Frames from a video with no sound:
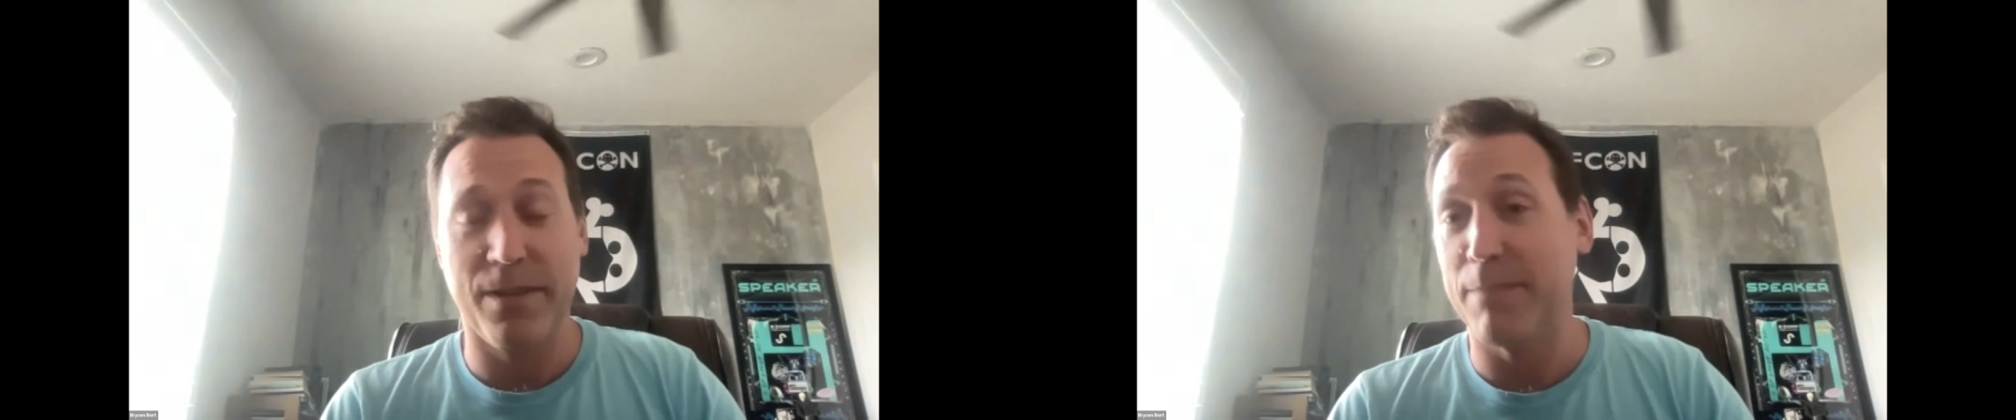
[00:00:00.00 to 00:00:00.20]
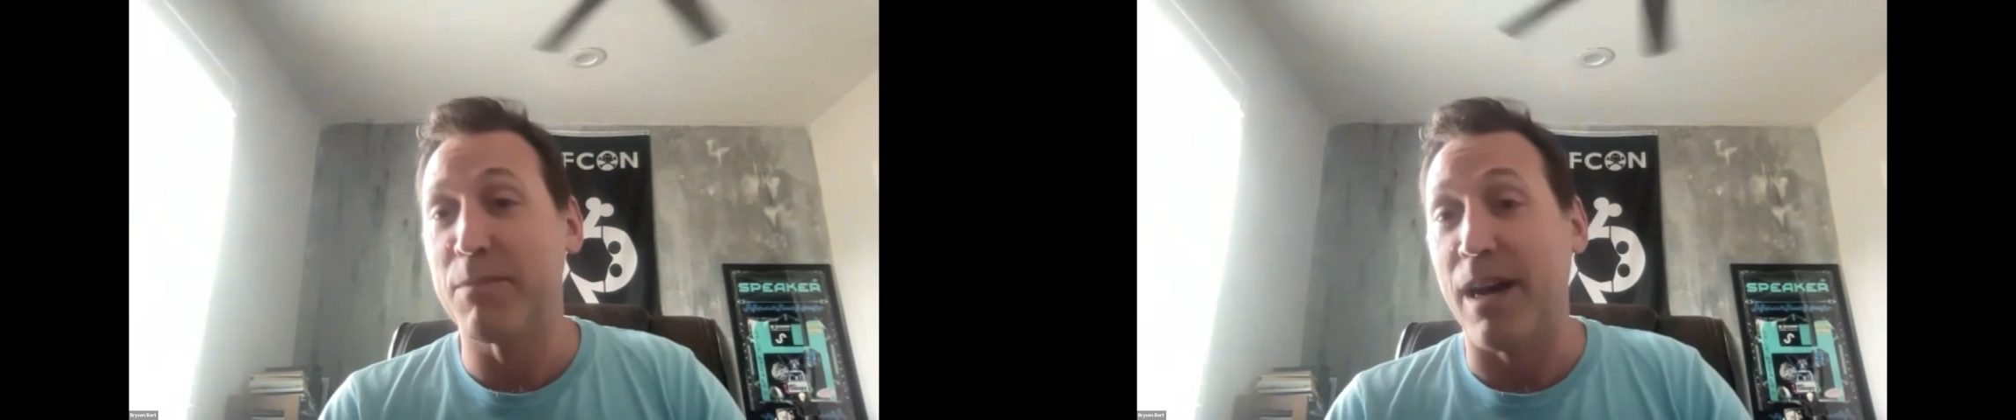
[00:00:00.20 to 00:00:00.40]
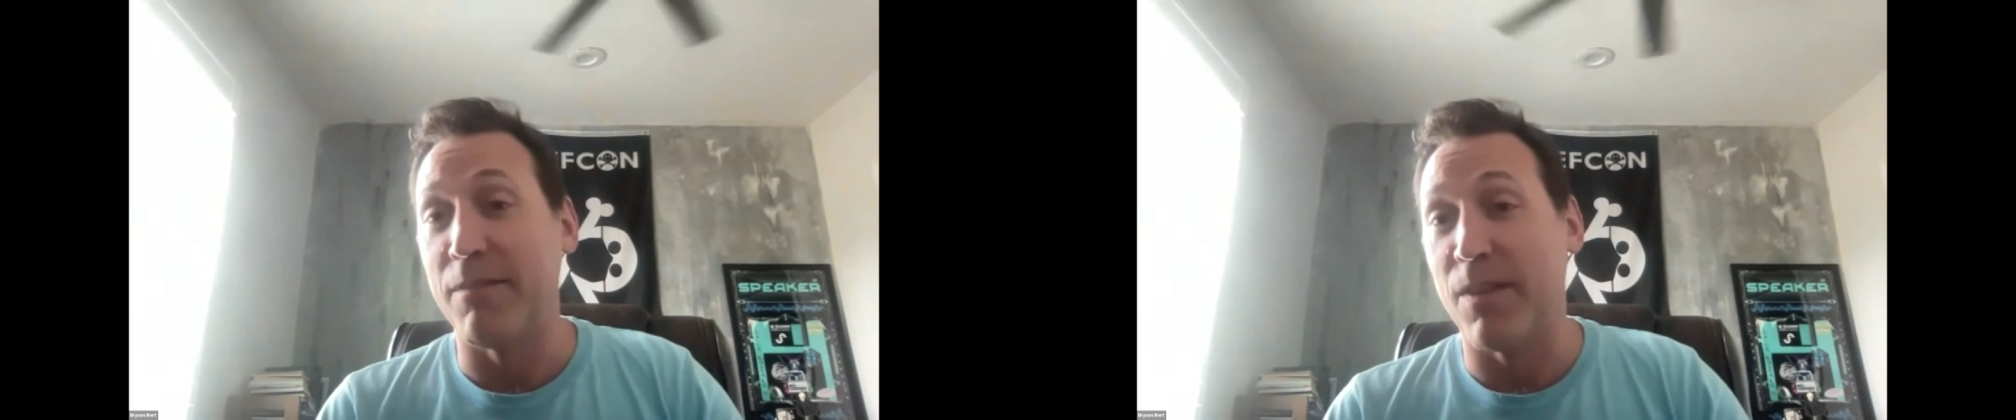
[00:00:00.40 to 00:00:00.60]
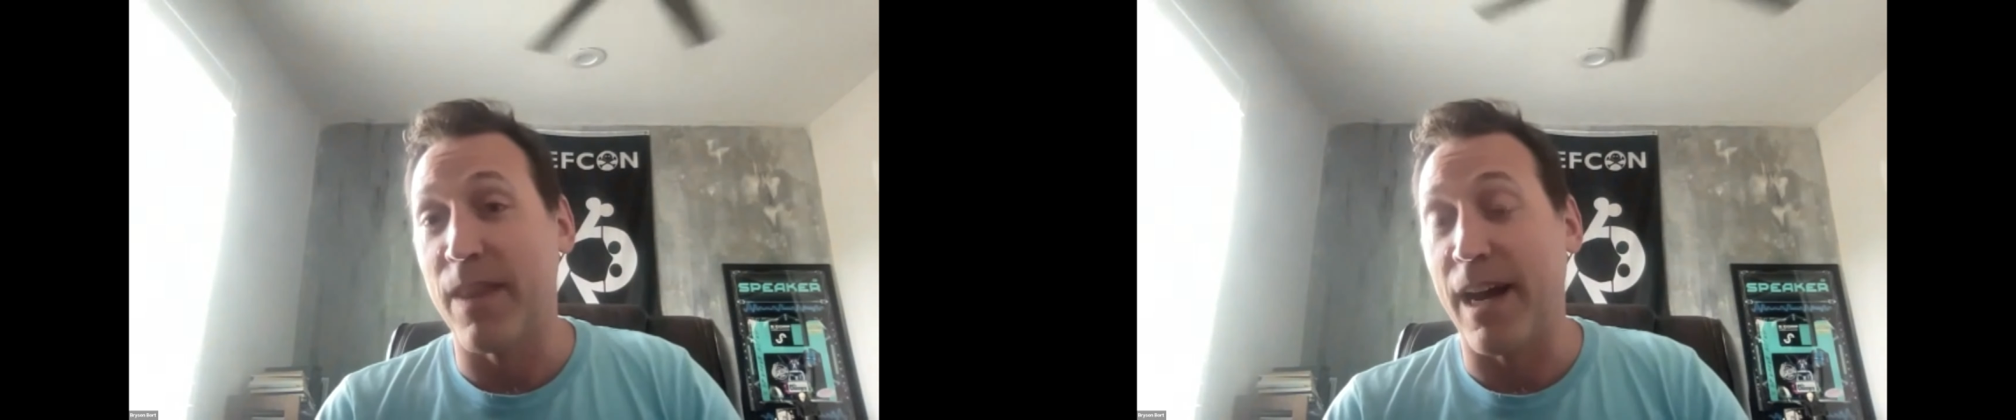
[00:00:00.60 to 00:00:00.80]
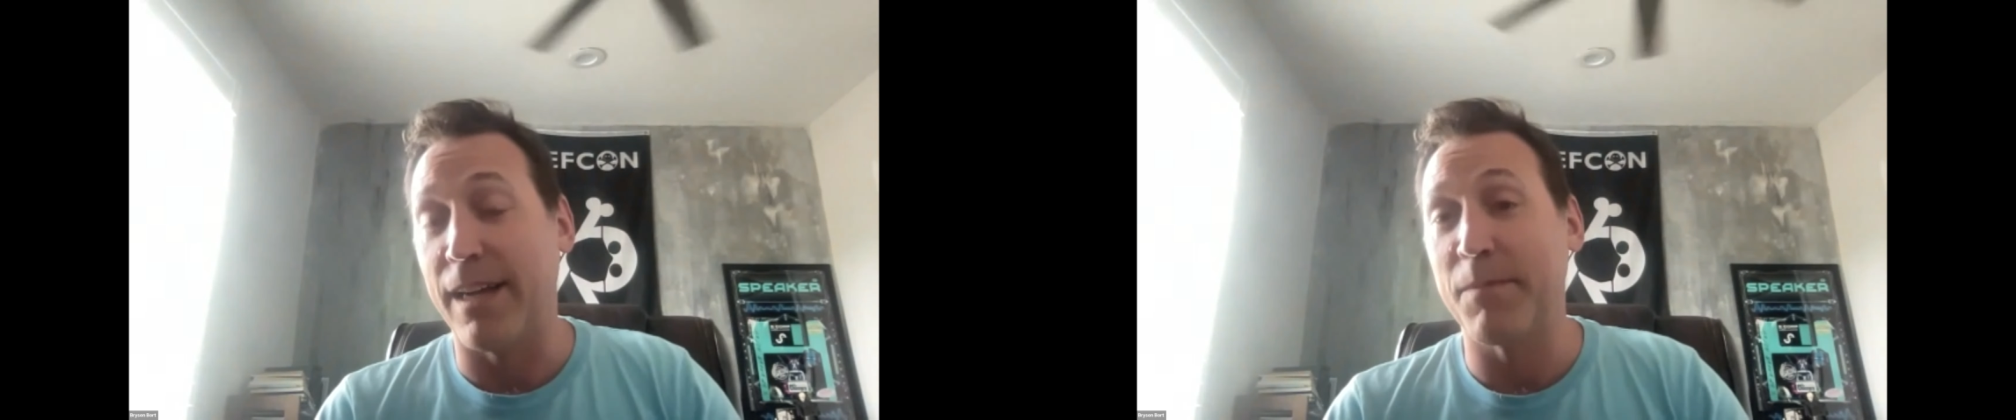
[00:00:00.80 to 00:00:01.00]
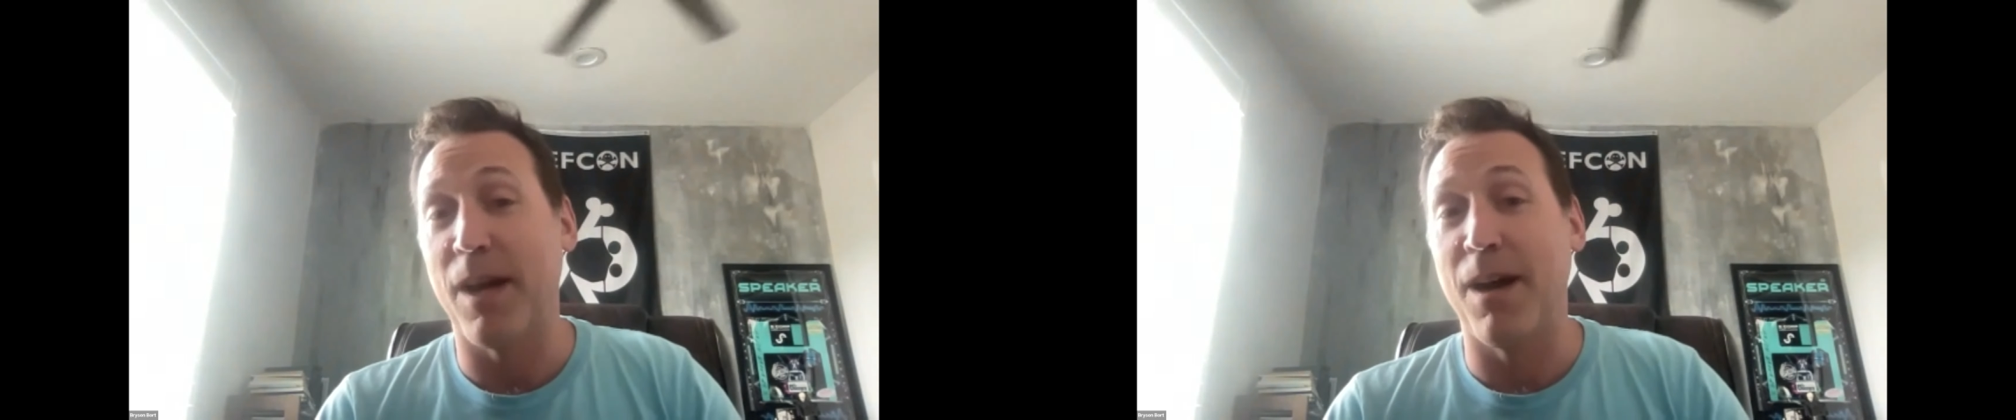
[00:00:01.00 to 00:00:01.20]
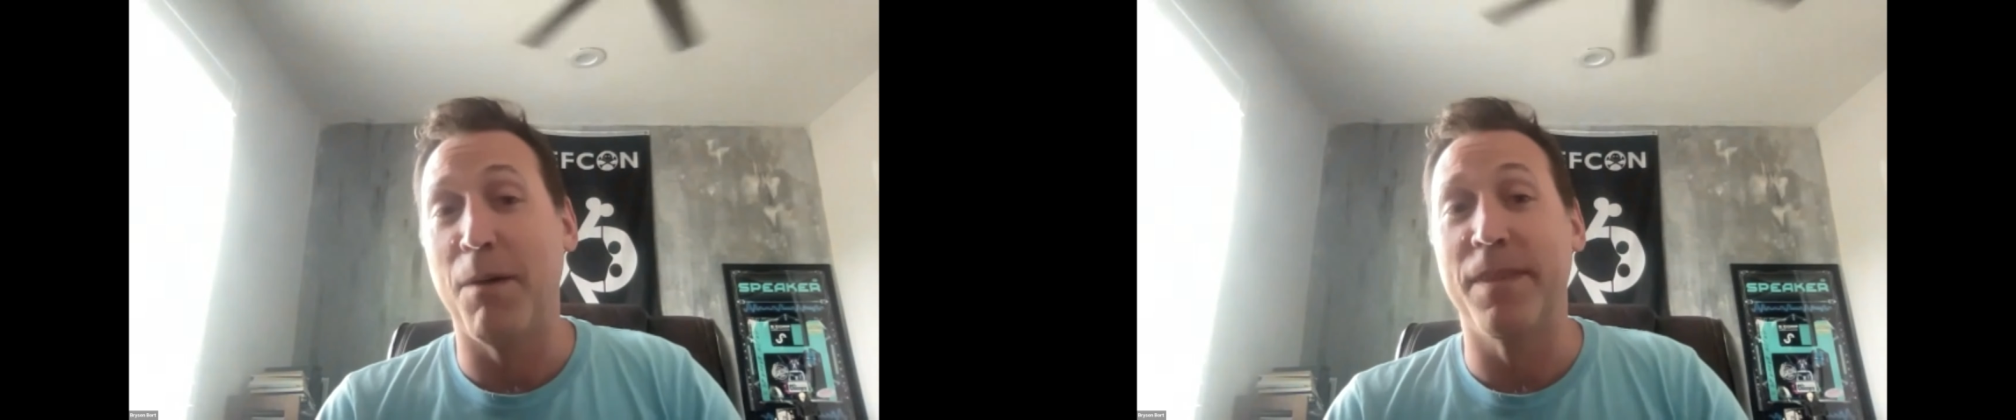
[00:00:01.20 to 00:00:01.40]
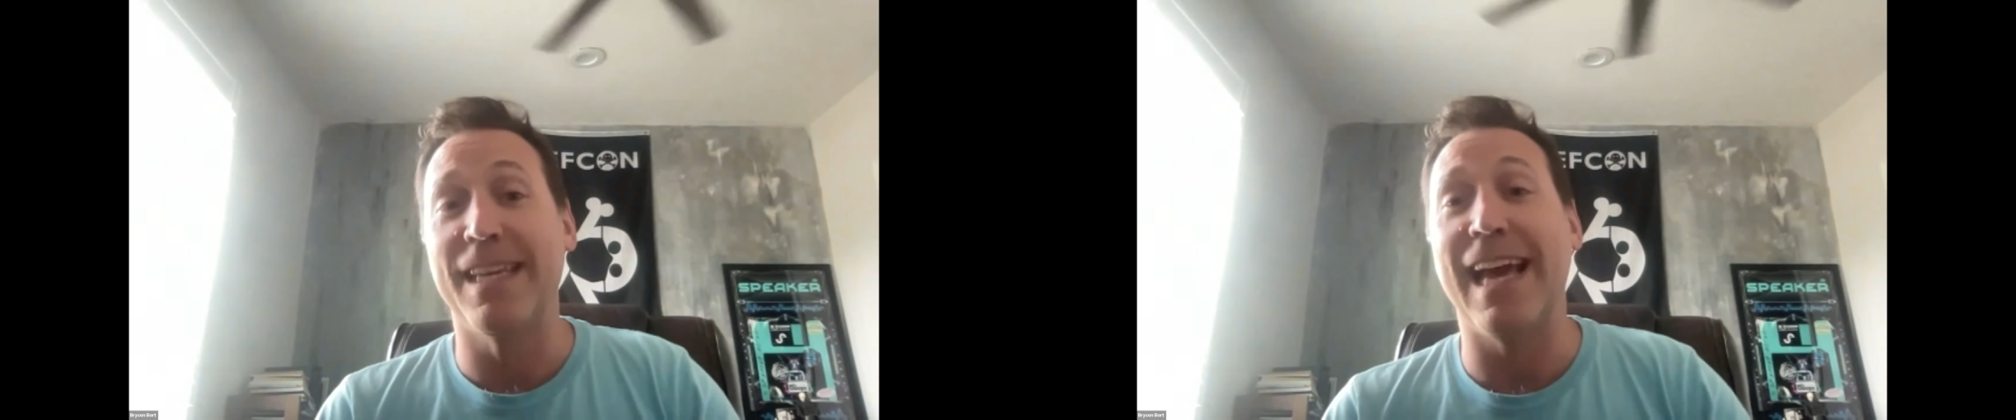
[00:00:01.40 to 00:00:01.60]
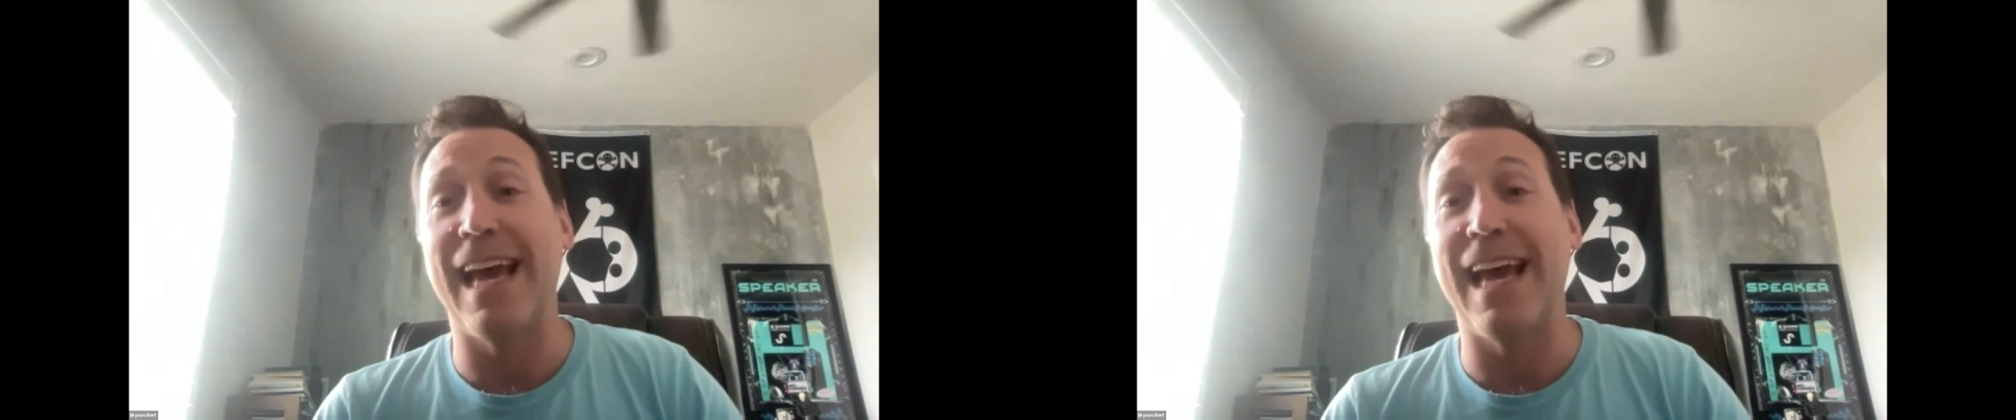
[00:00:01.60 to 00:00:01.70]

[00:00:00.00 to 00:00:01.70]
deep dive on that, the